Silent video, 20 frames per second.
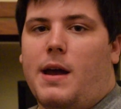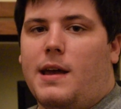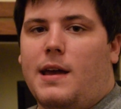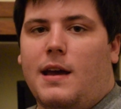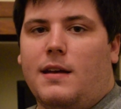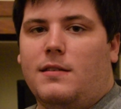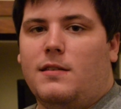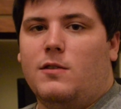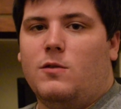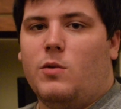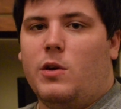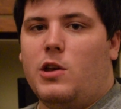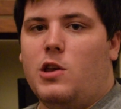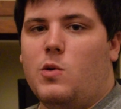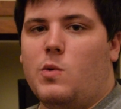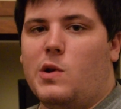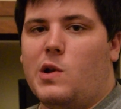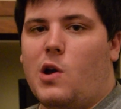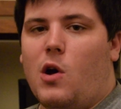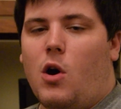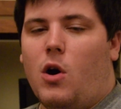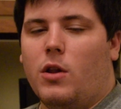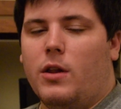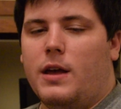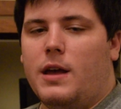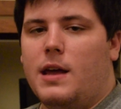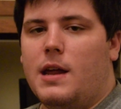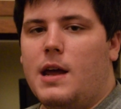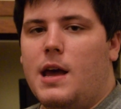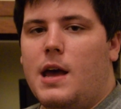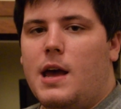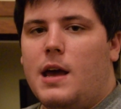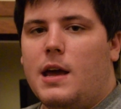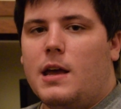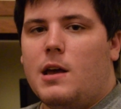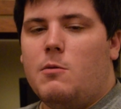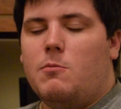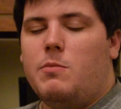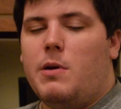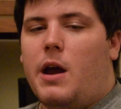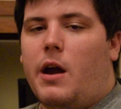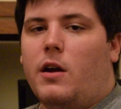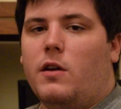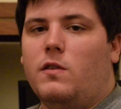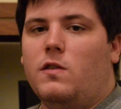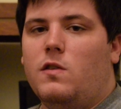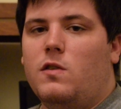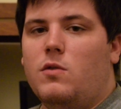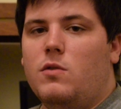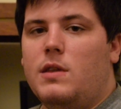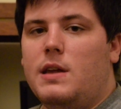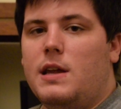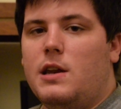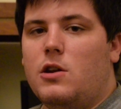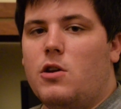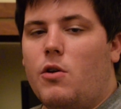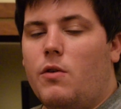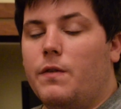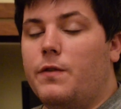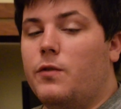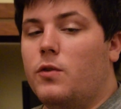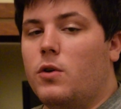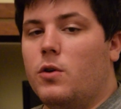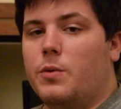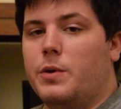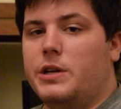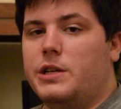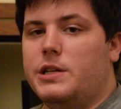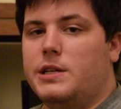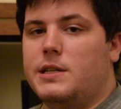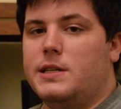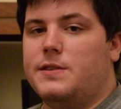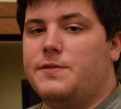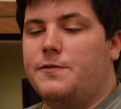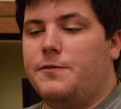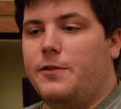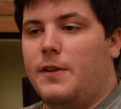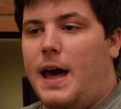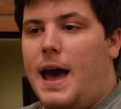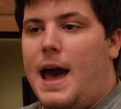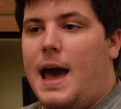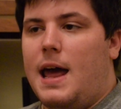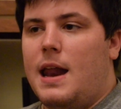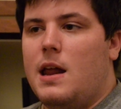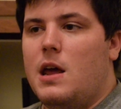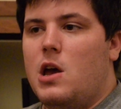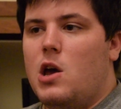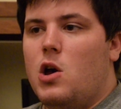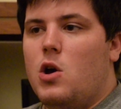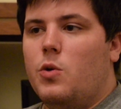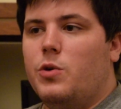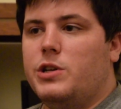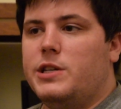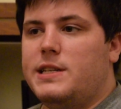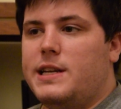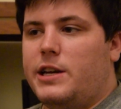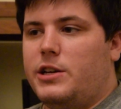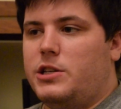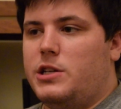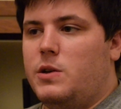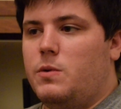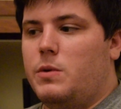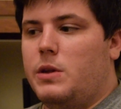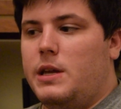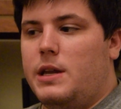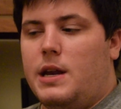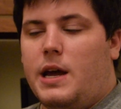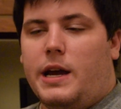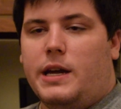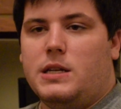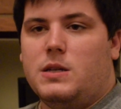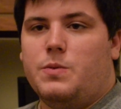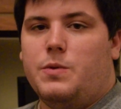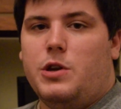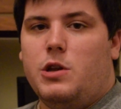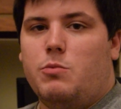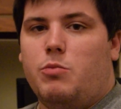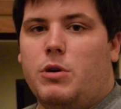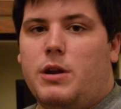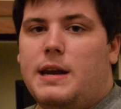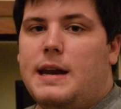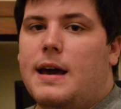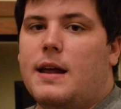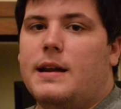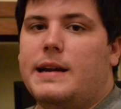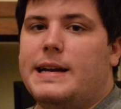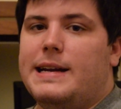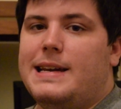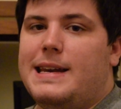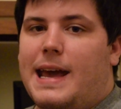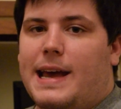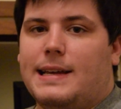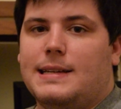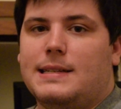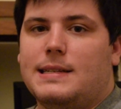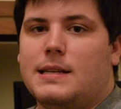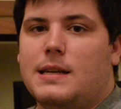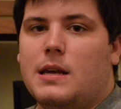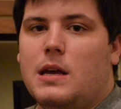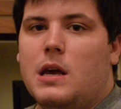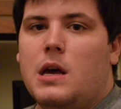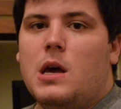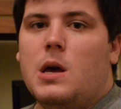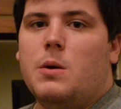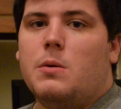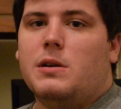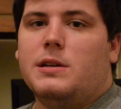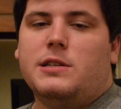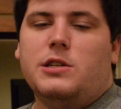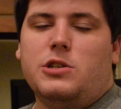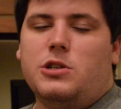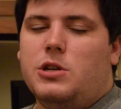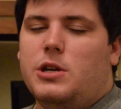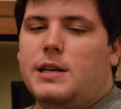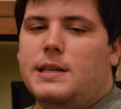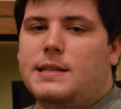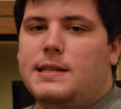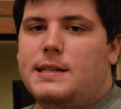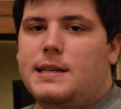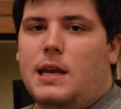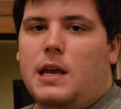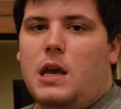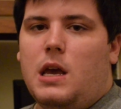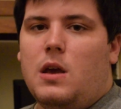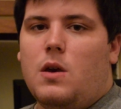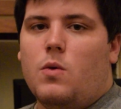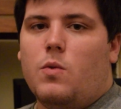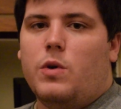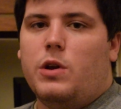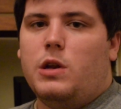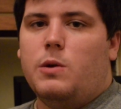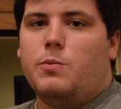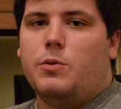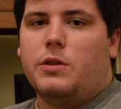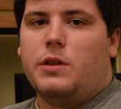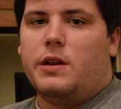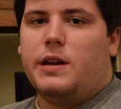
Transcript: I guess is what you would call it, compared to the Note 4, which is flat, which is actually really nice when you put it down on a desk. Because as you can see, when you put